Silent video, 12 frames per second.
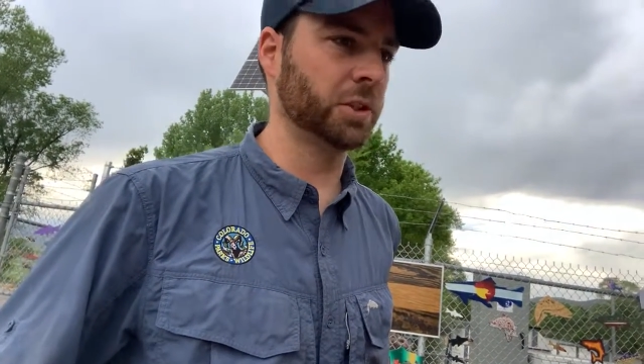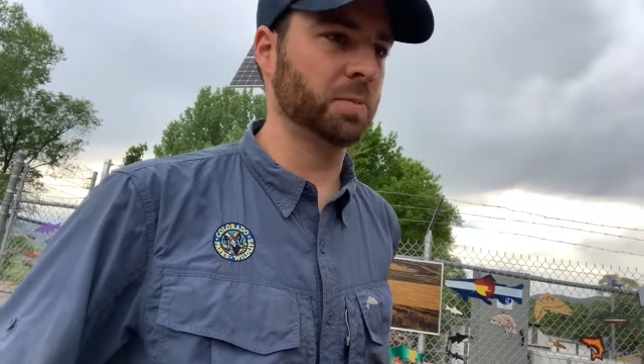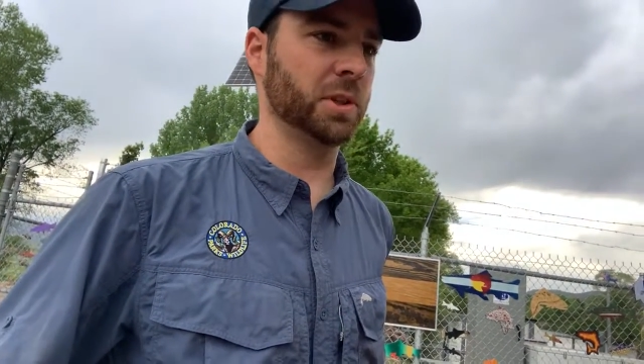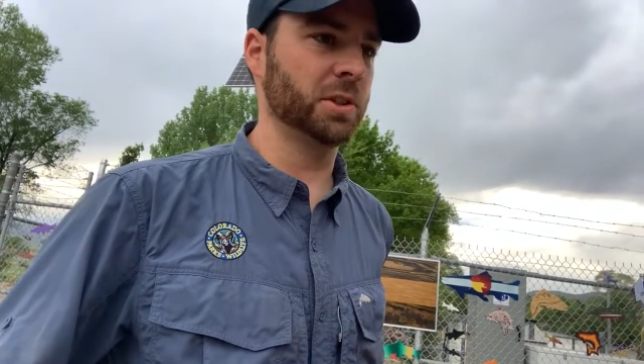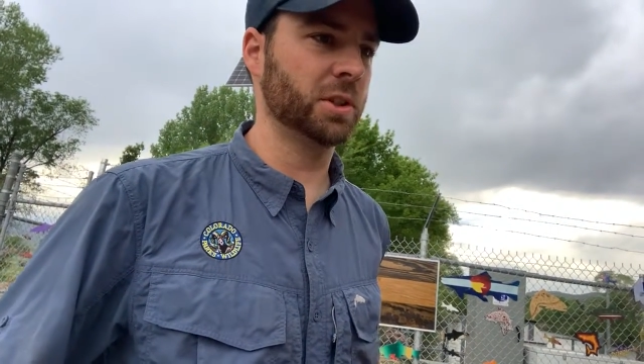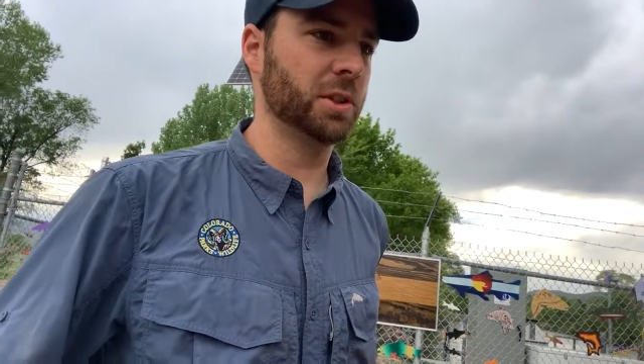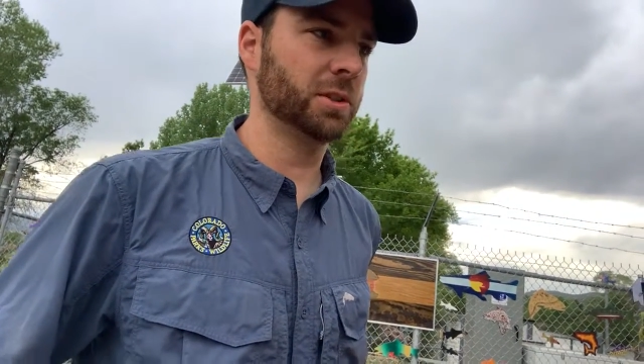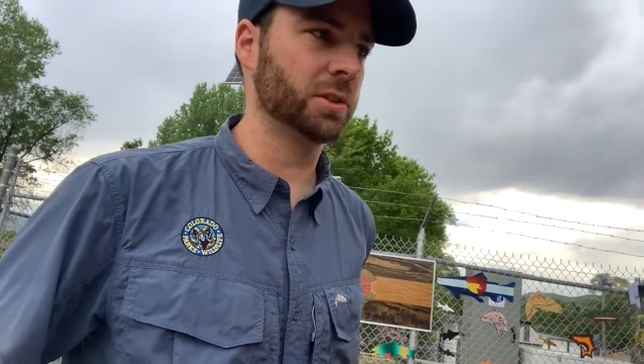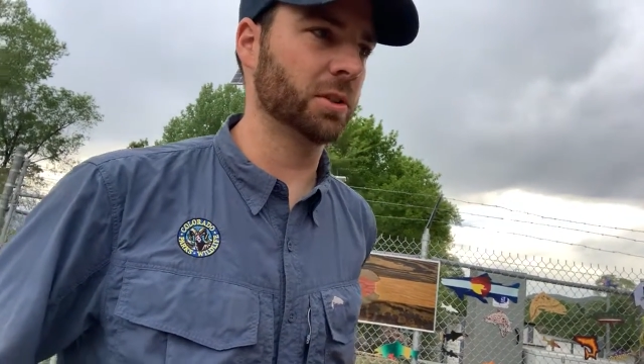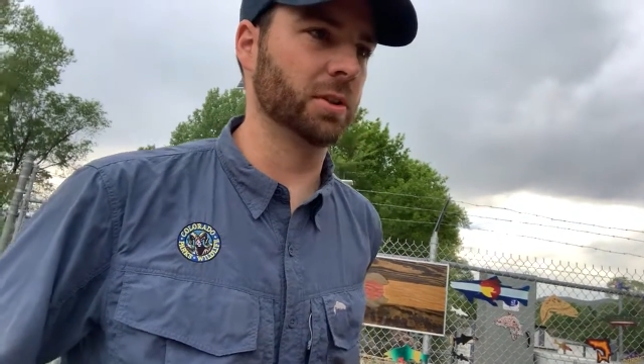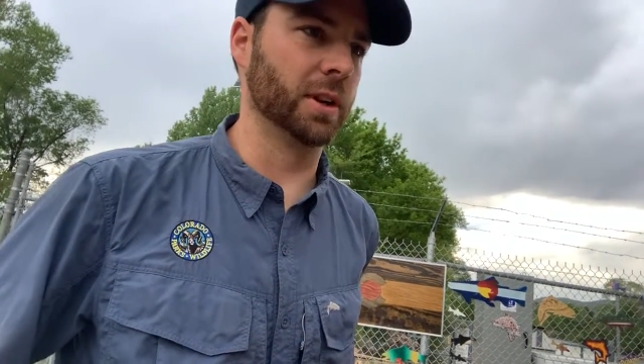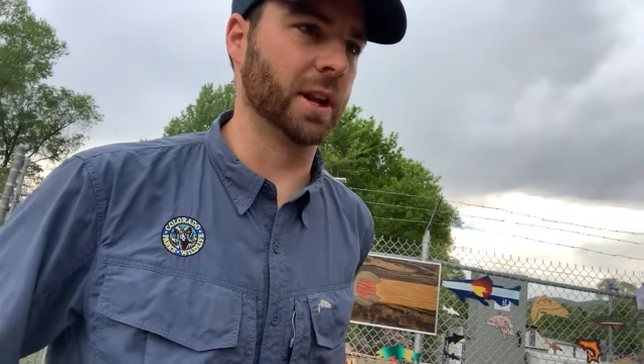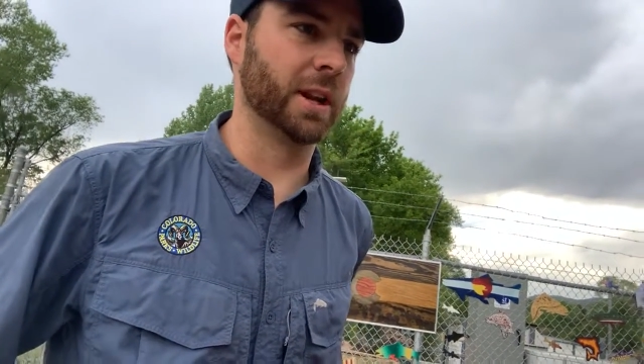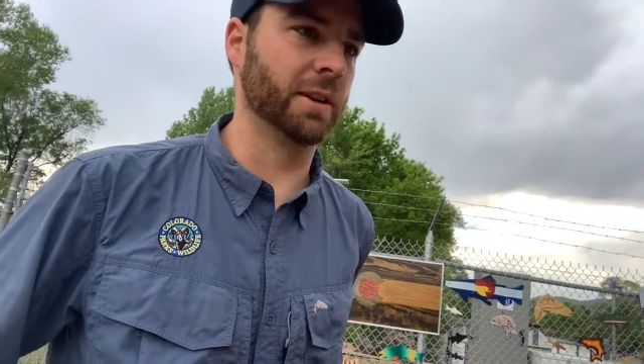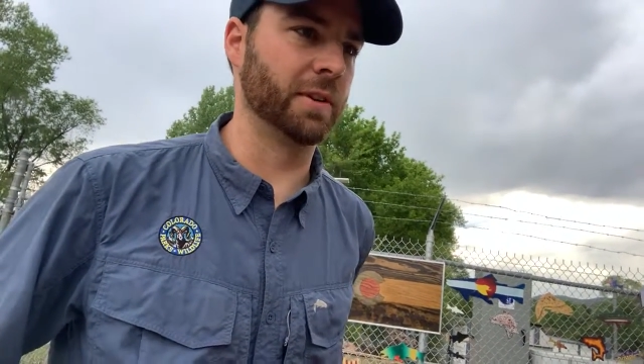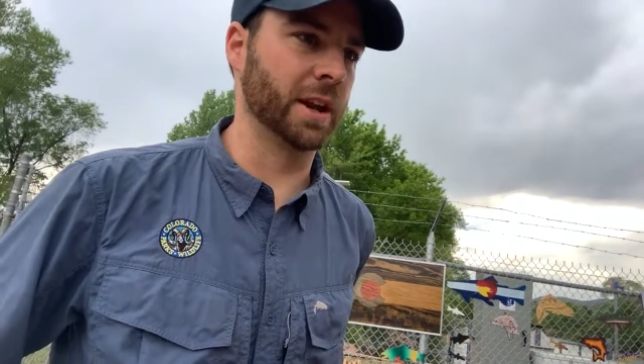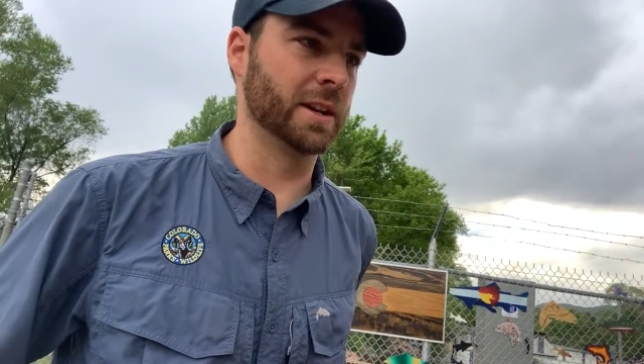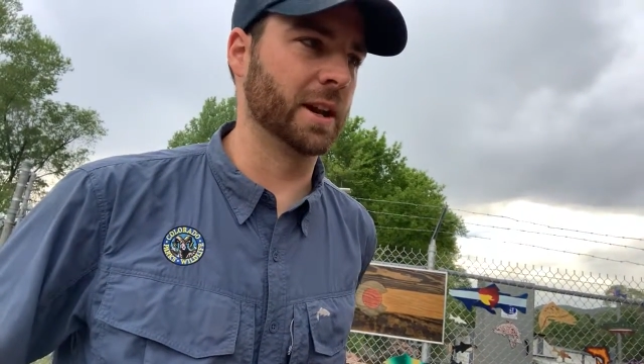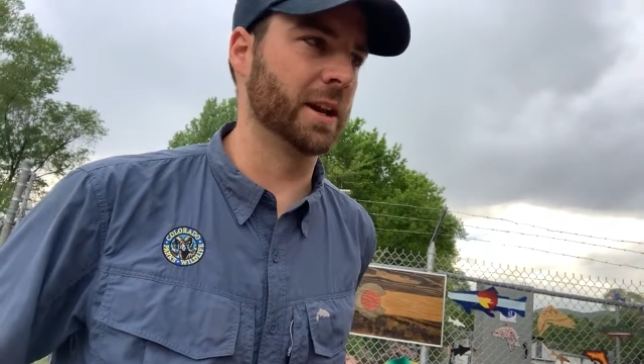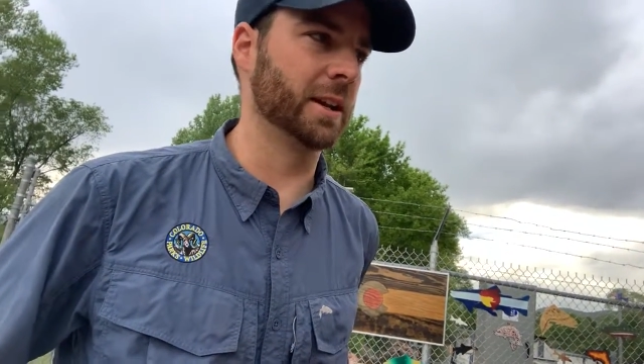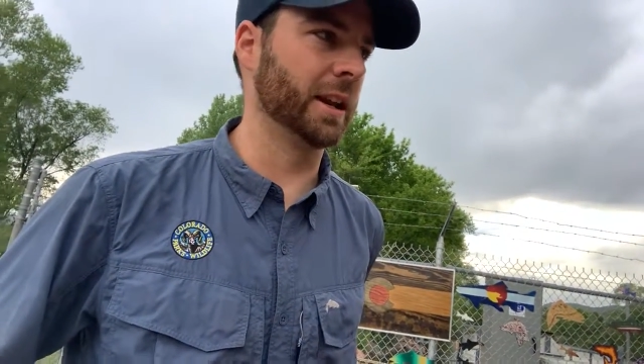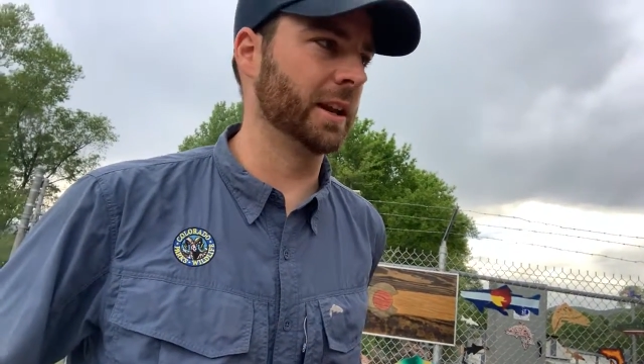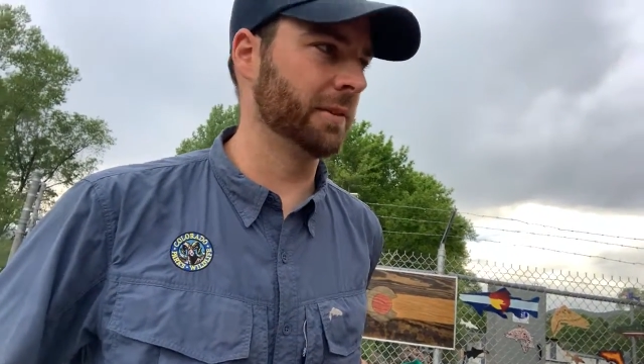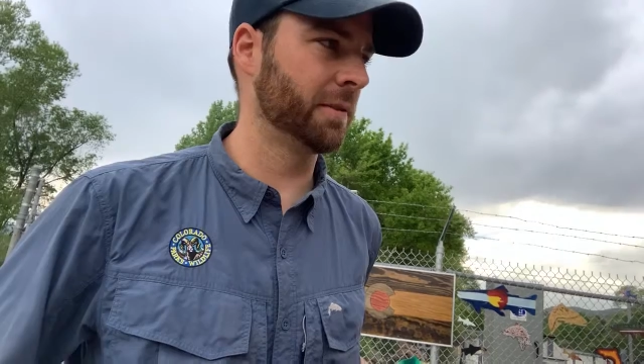species, so native and
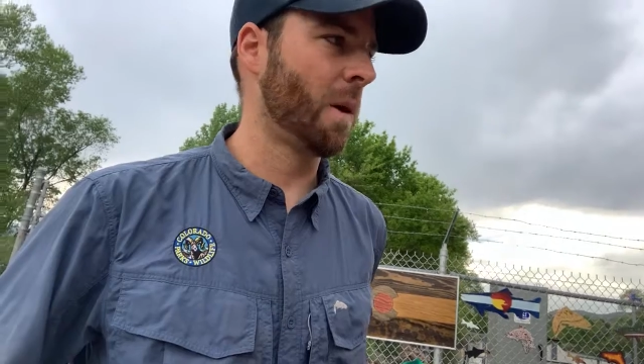non-native.